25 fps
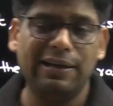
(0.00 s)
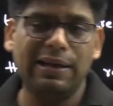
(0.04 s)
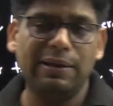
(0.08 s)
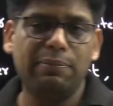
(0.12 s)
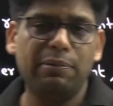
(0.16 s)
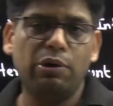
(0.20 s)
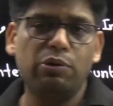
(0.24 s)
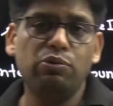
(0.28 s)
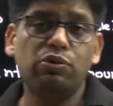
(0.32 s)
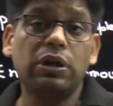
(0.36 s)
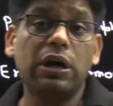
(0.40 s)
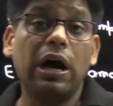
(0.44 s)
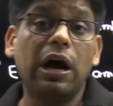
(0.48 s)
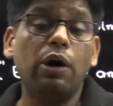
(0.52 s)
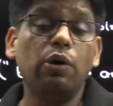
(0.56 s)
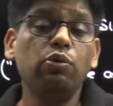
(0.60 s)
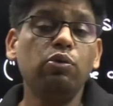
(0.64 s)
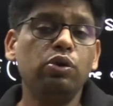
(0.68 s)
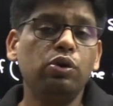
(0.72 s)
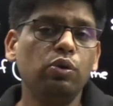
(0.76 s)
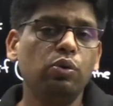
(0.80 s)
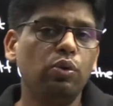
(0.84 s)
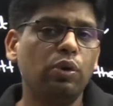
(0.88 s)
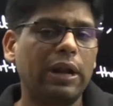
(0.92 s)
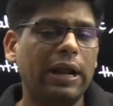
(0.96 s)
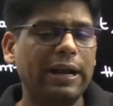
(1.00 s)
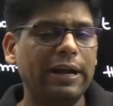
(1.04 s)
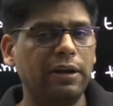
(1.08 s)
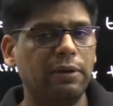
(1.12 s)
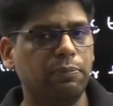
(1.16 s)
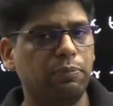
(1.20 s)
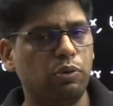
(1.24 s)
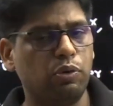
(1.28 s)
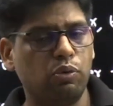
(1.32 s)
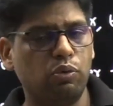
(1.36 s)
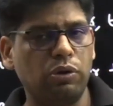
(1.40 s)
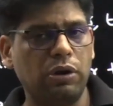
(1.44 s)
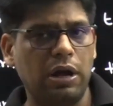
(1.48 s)
about how to write
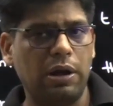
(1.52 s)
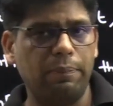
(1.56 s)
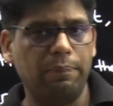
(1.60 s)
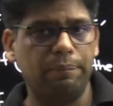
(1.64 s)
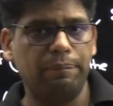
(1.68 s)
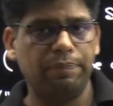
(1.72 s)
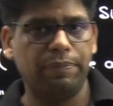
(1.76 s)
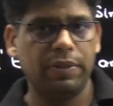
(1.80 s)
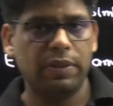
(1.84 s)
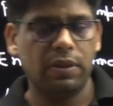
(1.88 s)
program